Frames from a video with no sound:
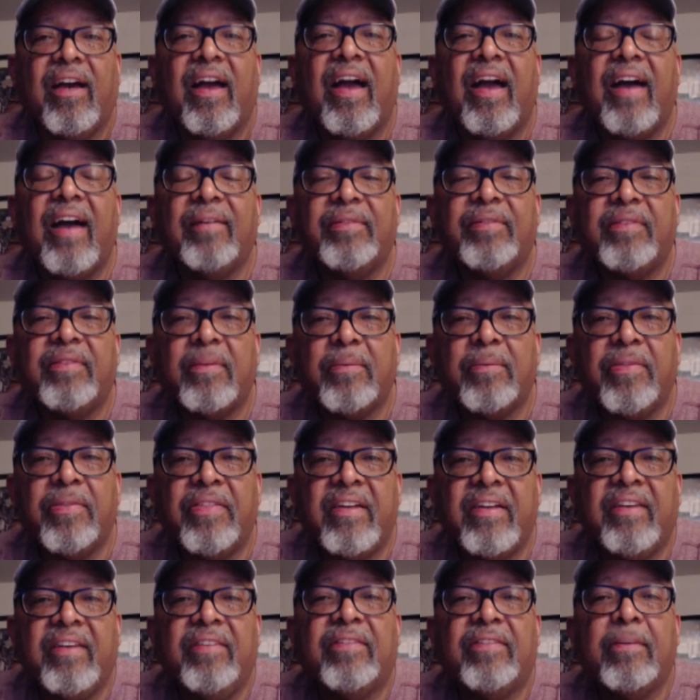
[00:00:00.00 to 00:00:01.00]
have some
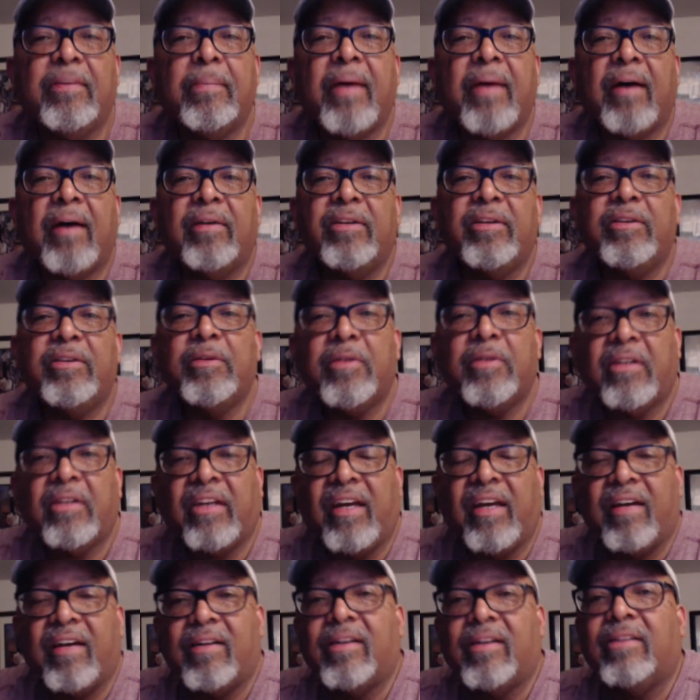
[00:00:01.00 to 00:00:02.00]
things about your
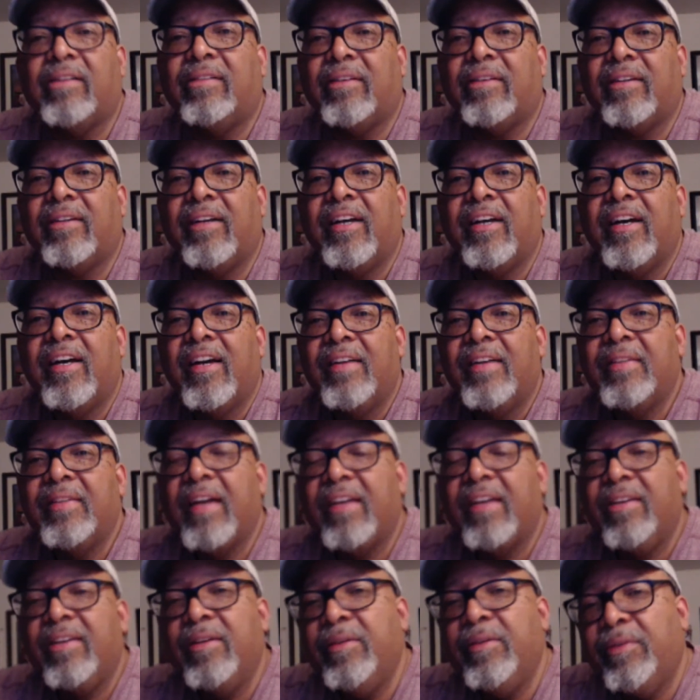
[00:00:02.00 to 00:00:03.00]
character
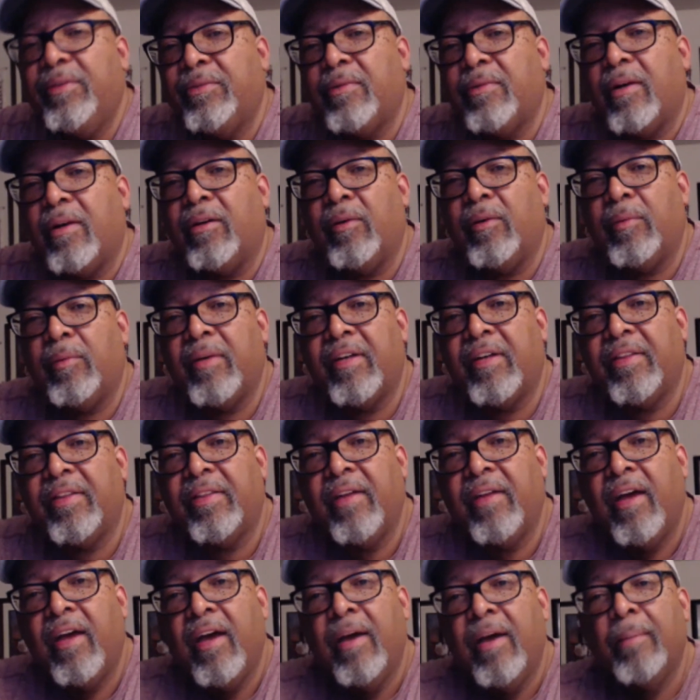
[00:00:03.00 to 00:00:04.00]
that you struggle
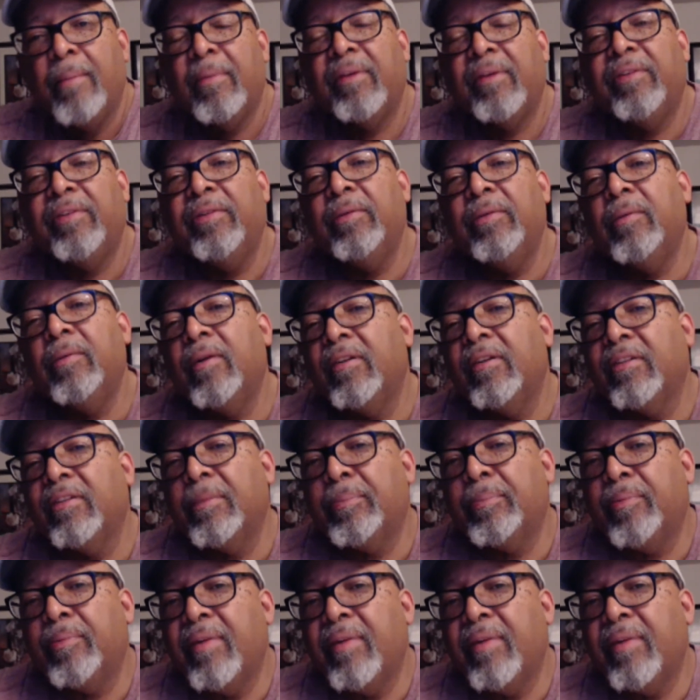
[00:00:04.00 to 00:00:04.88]
with, but you aren't the